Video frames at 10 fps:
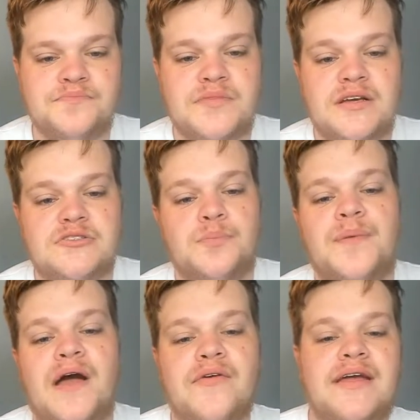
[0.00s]
So
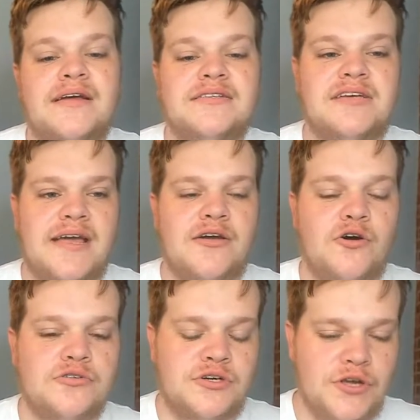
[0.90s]
Bury take
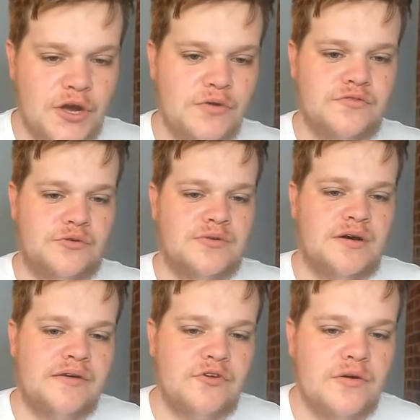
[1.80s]
on Yeovil.
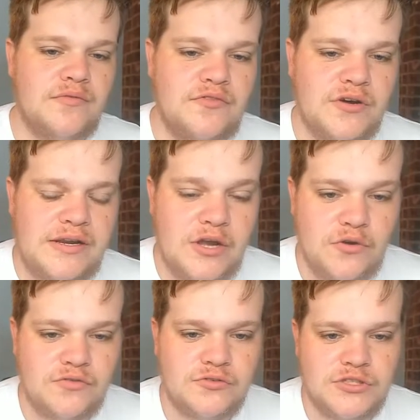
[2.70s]
Now I've gone for
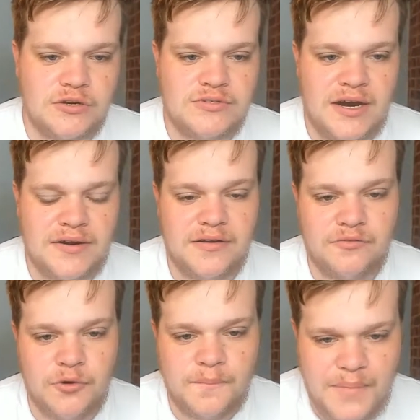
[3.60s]
Yeovil to go down and
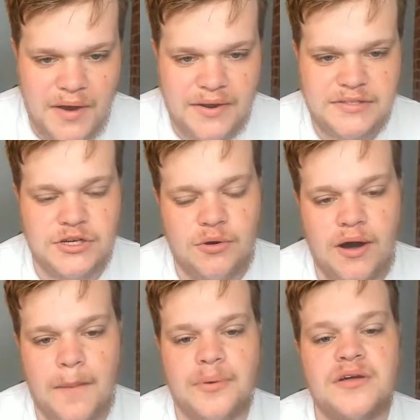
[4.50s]
I've gone Bury to go
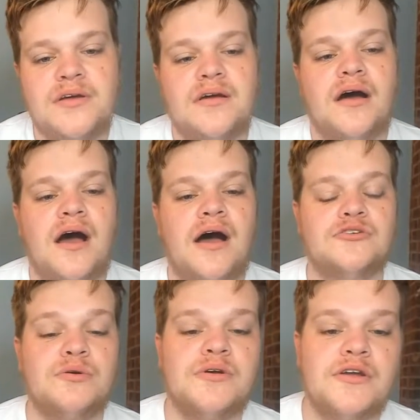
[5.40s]
up.
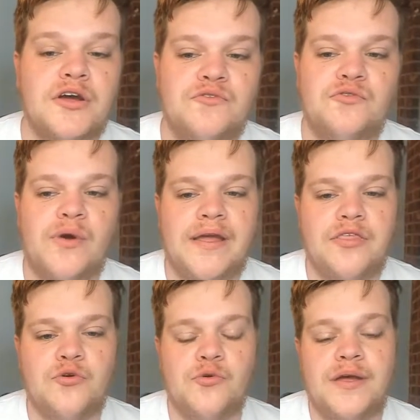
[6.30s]
So I'm going to go for a
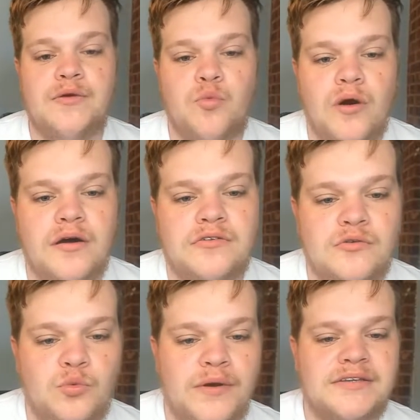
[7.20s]

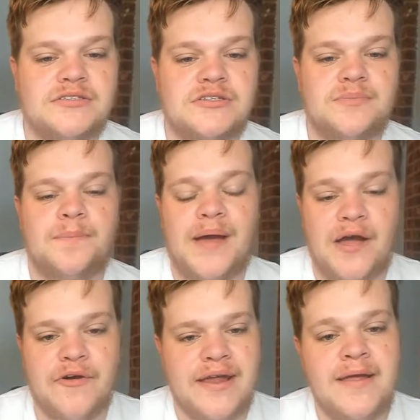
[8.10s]
3-1 win to
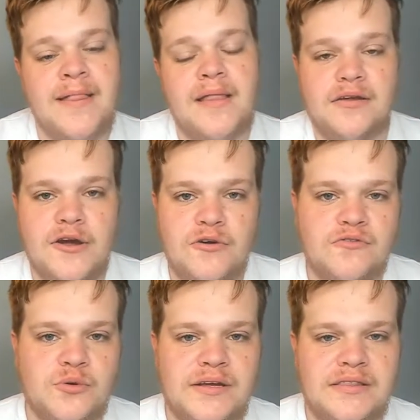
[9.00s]
Bury.
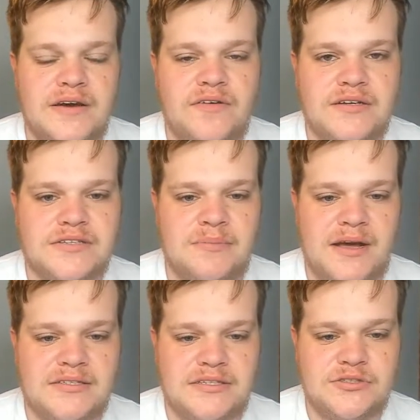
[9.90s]
Yeovil in their first game
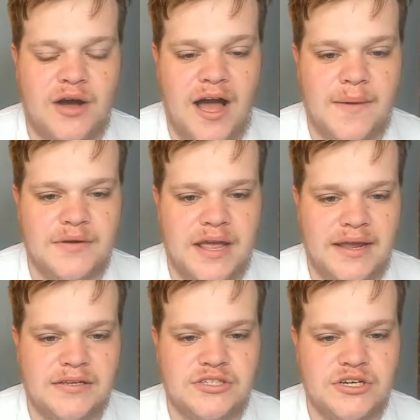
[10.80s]
last season got hammered
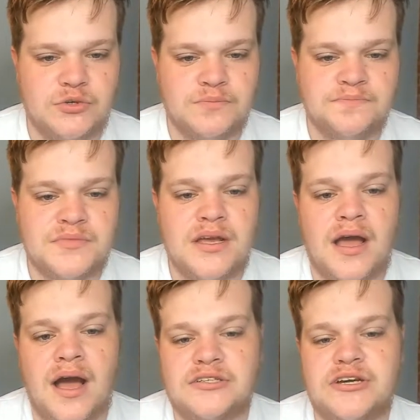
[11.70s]
8-2.
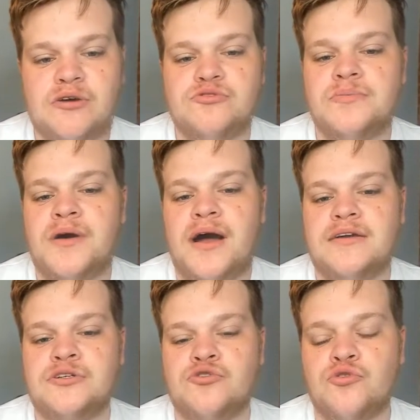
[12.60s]
Cheltenham
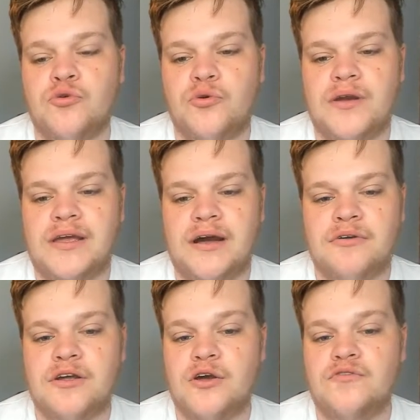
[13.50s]
and Crawley, I'm
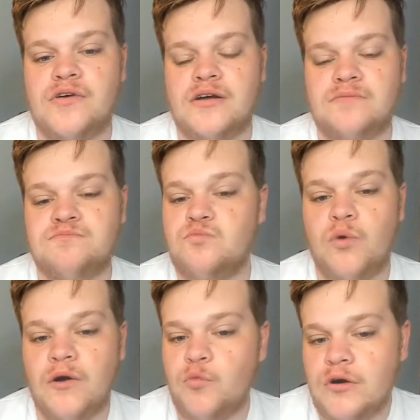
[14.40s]
going to go for a
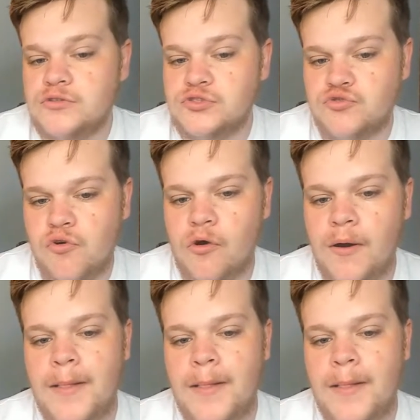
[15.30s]
1-1 draw.